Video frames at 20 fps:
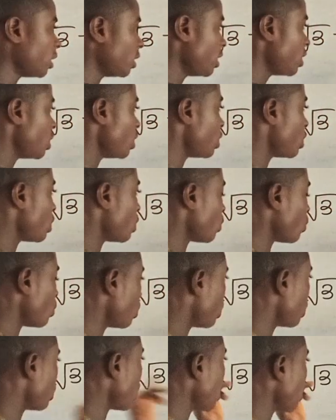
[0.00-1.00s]
This is
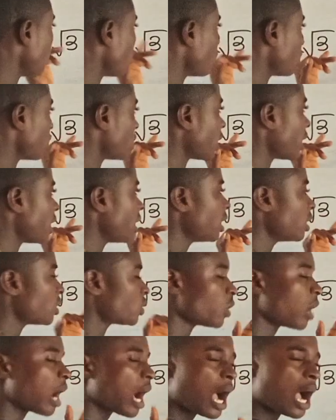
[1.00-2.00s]
root 3.
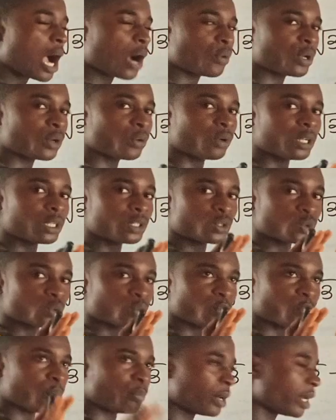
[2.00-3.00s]
So how are we going
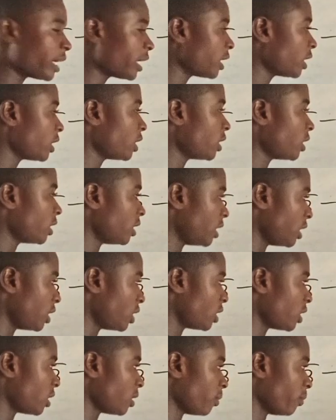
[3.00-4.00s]
to break
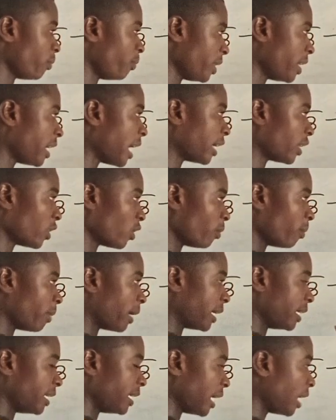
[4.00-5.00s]
this bigger
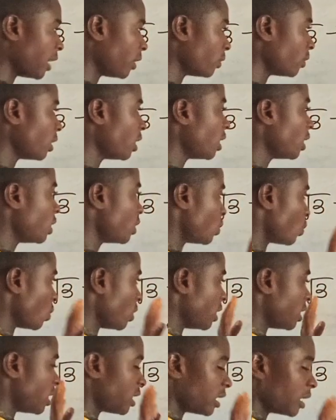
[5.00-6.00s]
number down to
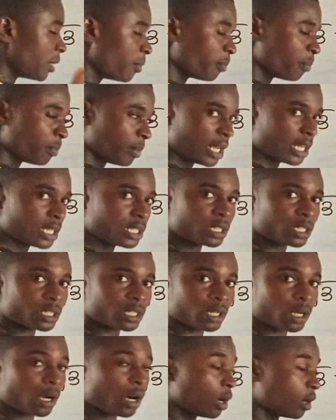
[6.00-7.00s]
a
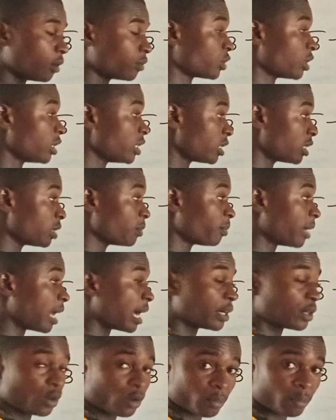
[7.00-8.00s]
simplest or to a
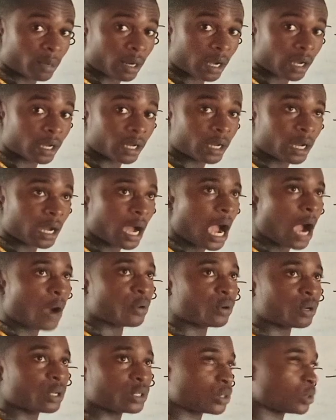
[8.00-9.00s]
simpler number? How
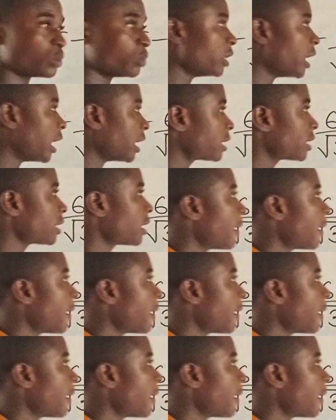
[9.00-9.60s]
are we going to do that?